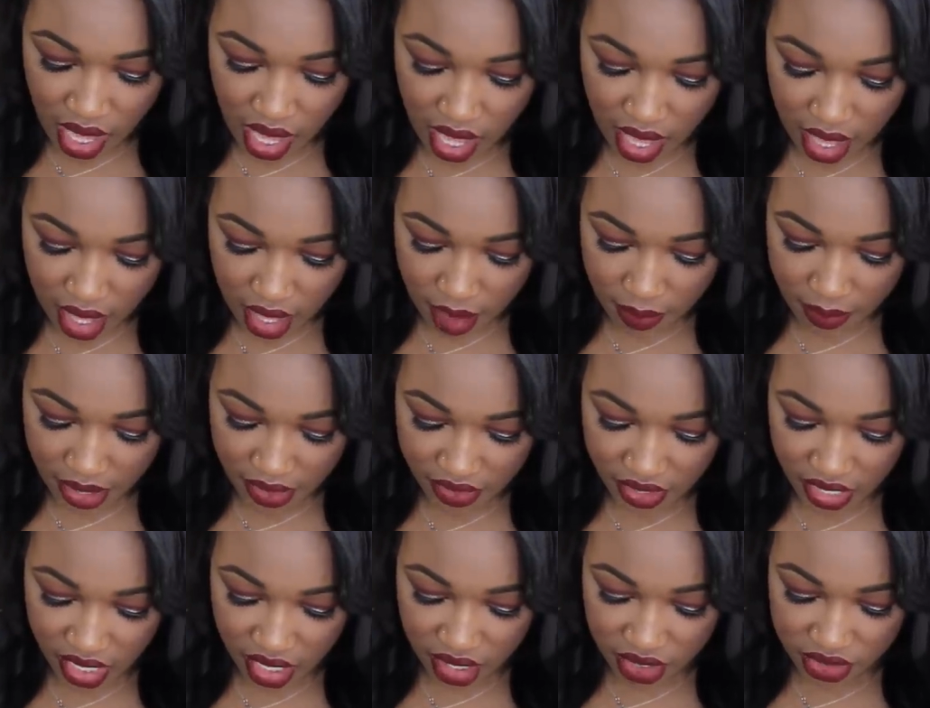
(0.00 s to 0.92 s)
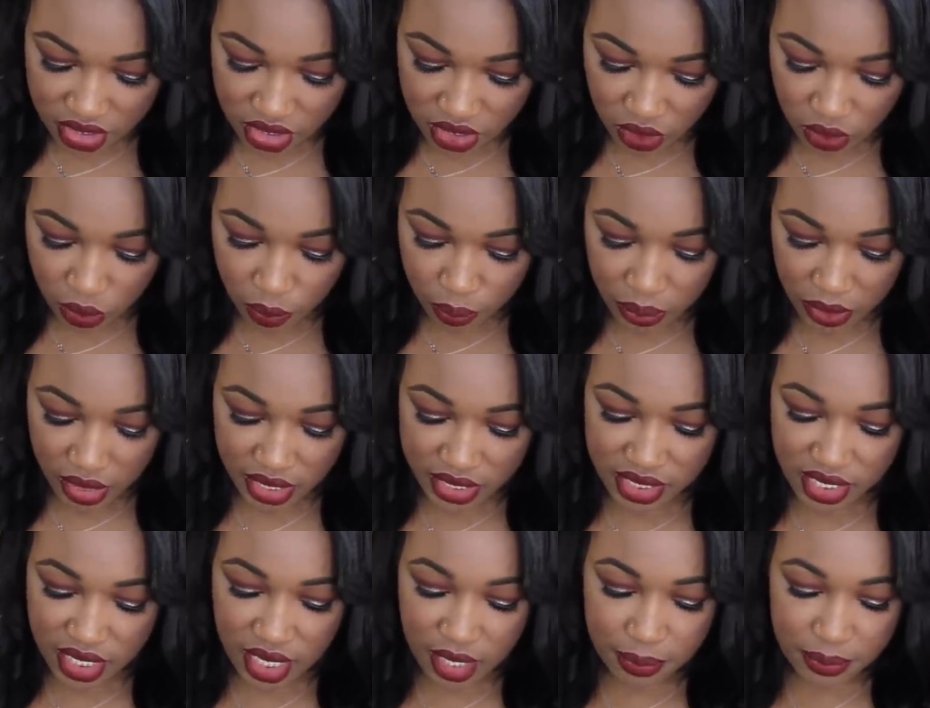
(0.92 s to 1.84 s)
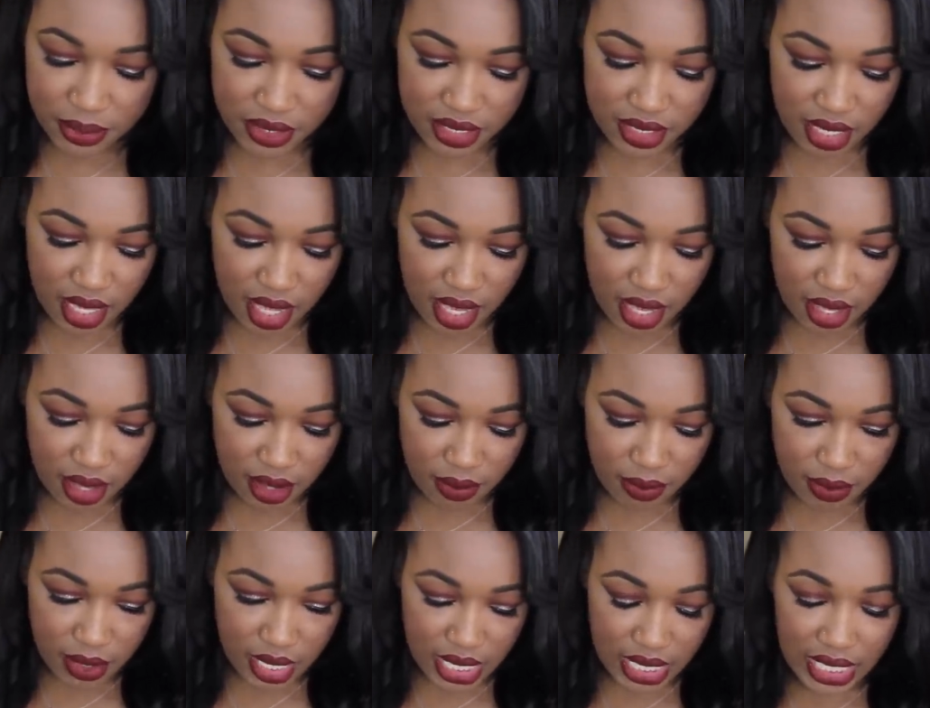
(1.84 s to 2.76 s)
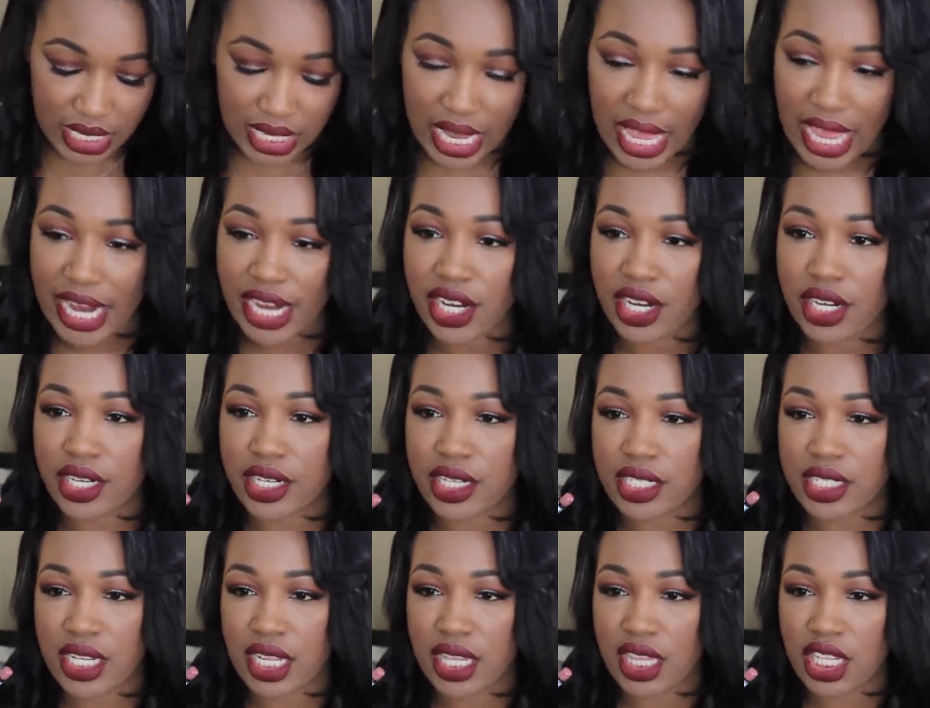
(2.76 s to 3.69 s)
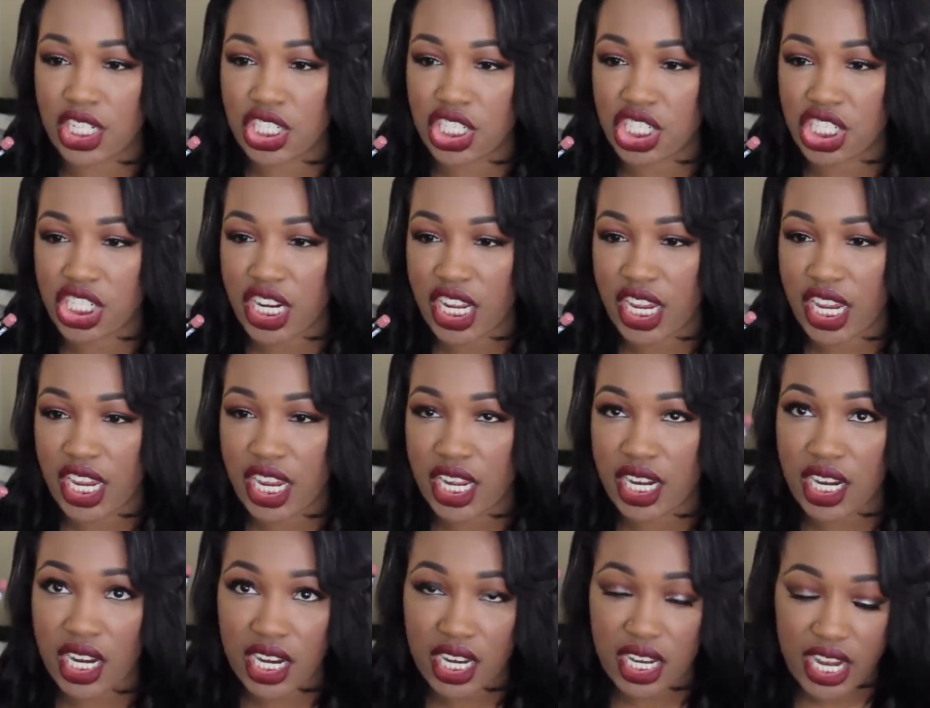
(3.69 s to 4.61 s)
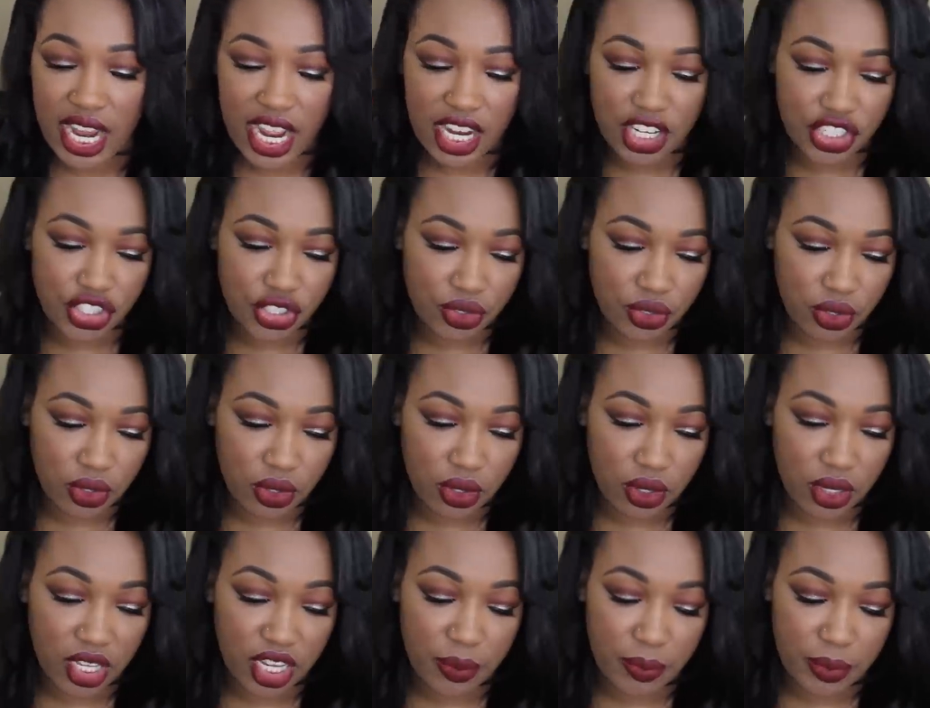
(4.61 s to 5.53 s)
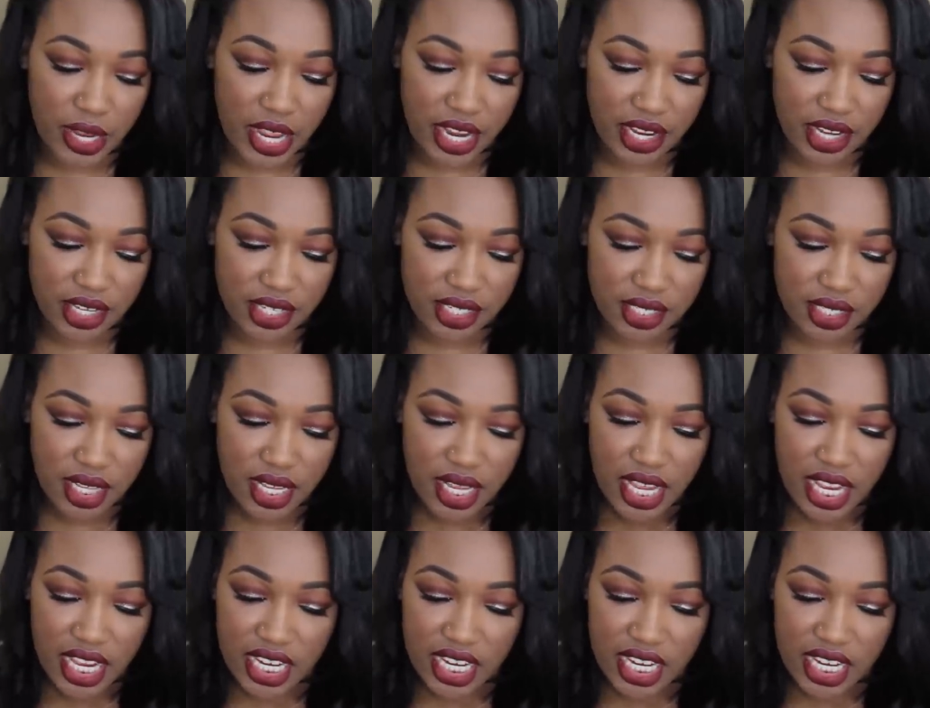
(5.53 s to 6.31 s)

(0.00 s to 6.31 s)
Um, and then I also picked up some liners in the shade Natural Lip Liners.